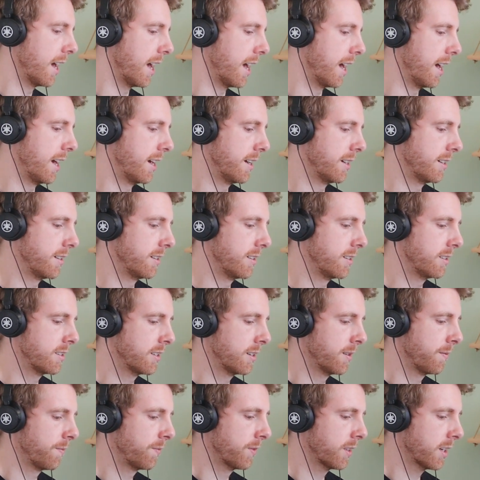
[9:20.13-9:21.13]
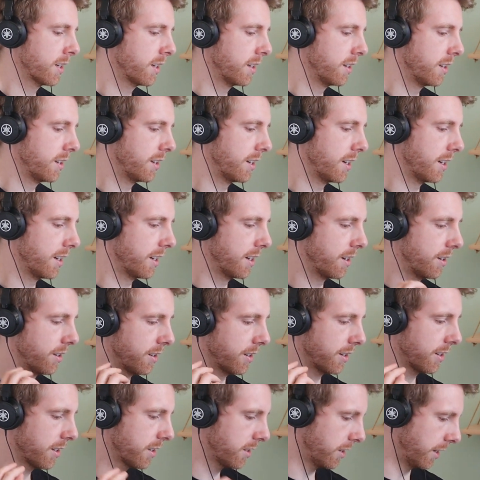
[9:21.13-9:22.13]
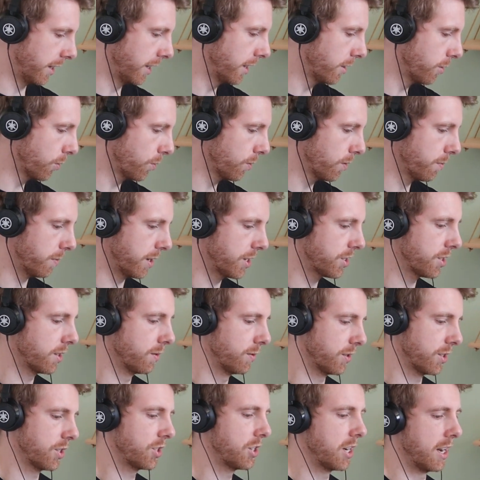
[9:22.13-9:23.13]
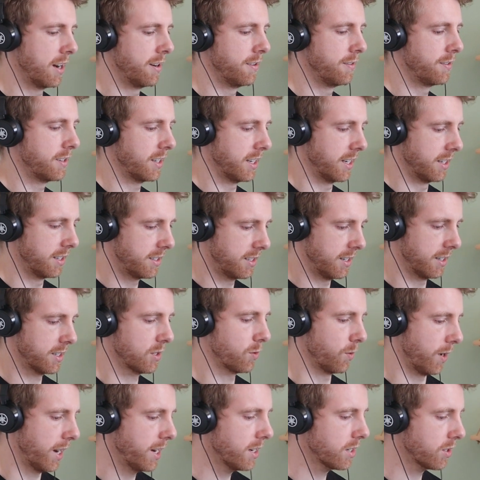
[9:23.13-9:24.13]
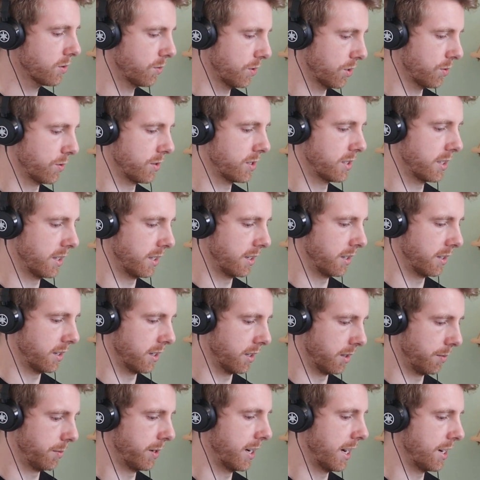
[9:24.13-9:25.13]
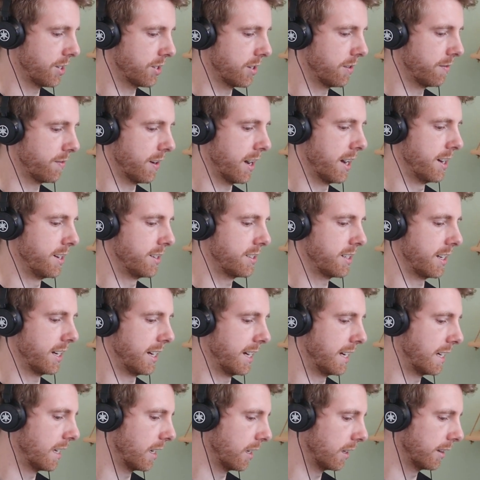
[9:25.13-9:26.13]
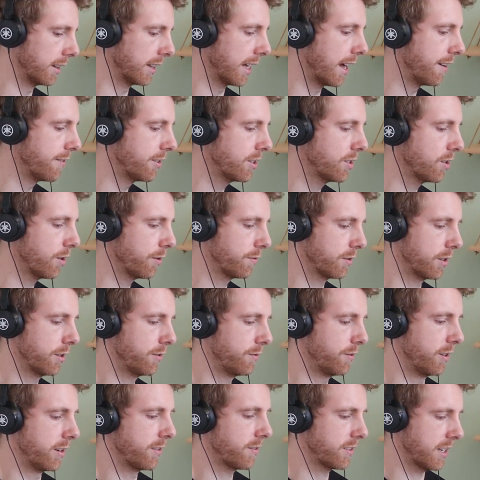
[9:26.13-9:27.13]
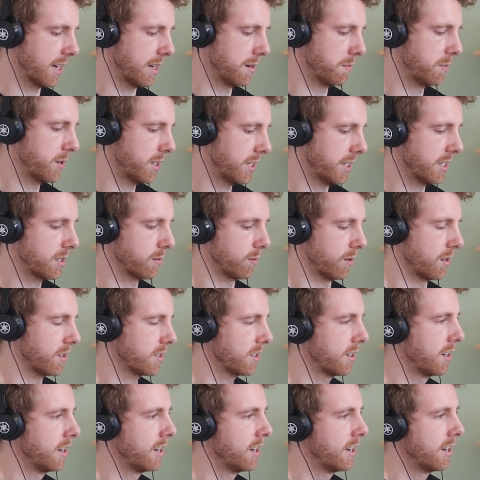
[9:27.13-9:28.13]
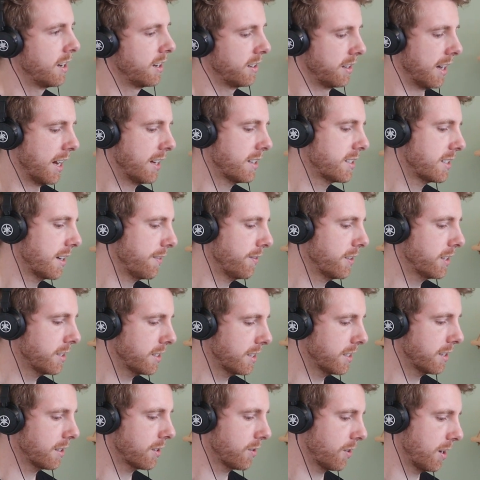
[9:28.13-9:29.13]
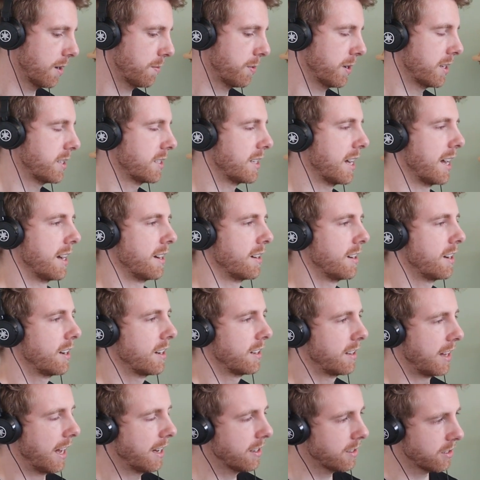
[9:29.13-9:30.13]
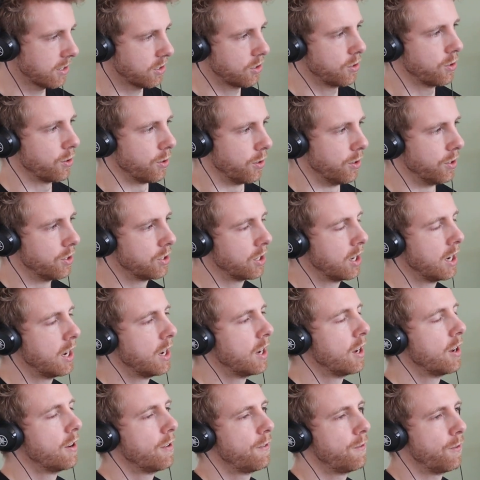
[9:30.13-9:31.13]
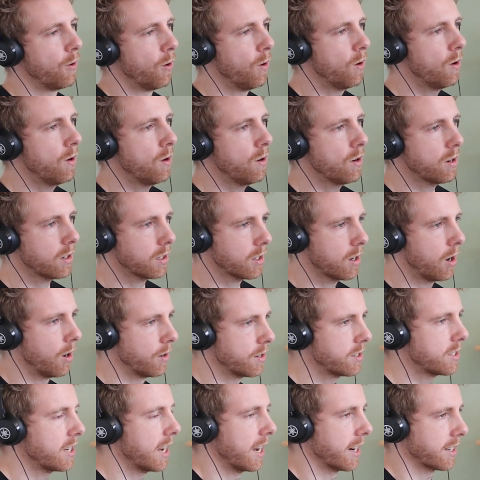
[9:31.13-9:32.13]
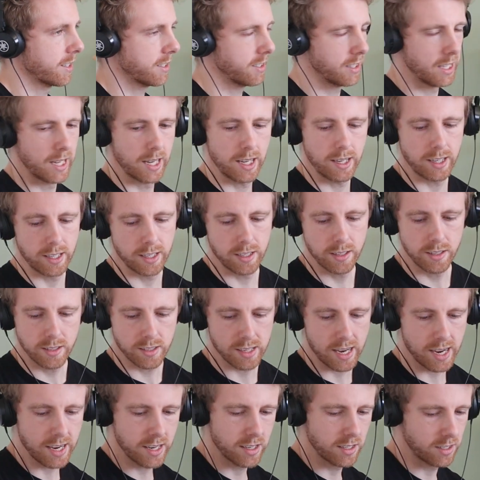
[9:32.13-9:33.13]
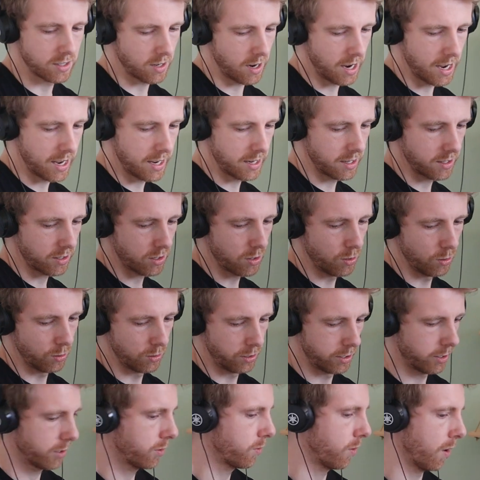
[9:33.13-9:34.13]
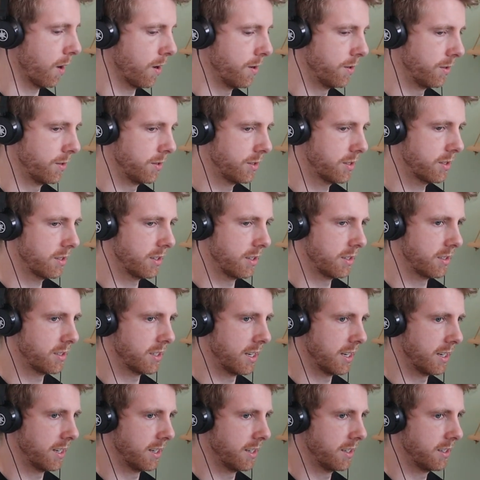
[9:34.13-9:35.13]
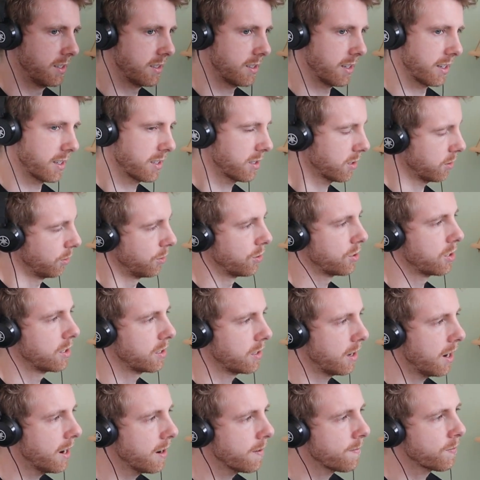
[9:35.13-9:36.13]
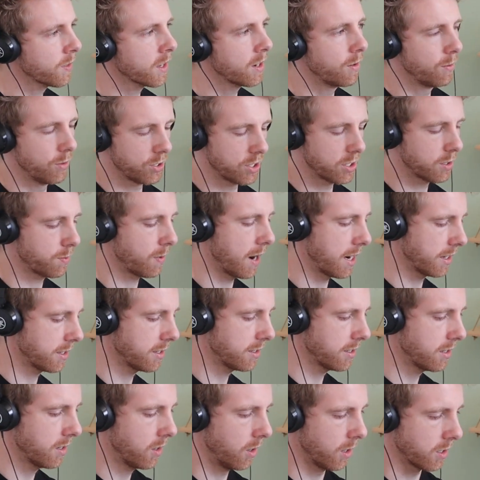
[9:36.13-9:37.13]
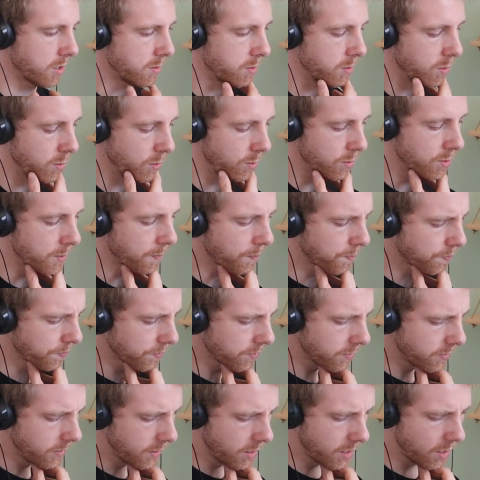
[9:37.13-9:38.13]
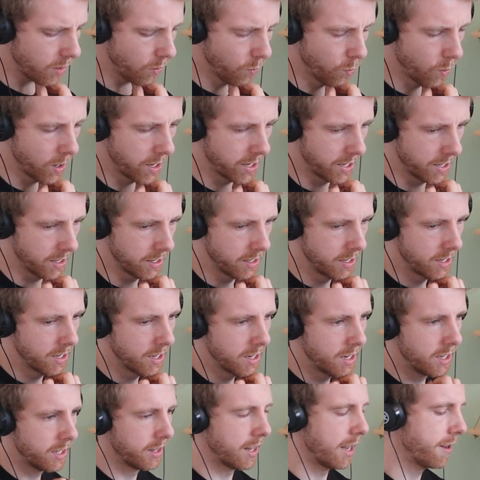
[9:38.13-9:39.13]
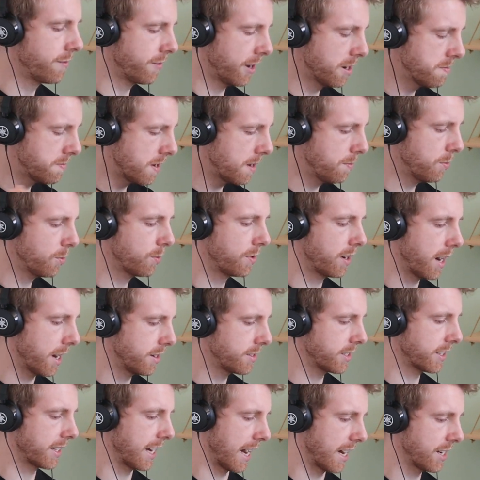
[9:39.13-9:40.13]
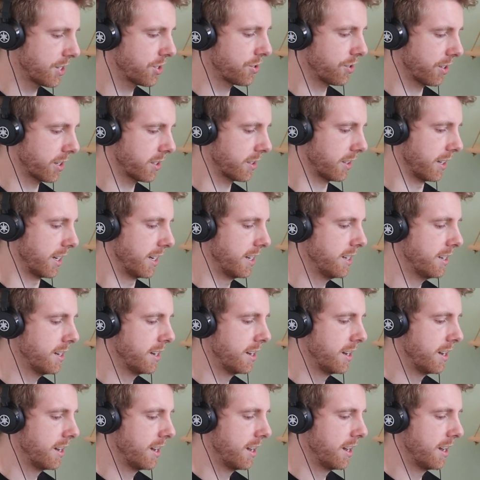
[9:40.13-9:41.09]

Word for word: And Clinical remission was achieved in six weeks, which was the elimination phase, in 11 of the 15 participants. That's 73%. That's huge. For context, there is a diet called the Crohn's disease exclusion diet, which is practiced in hospitals where they feed people nasogastrically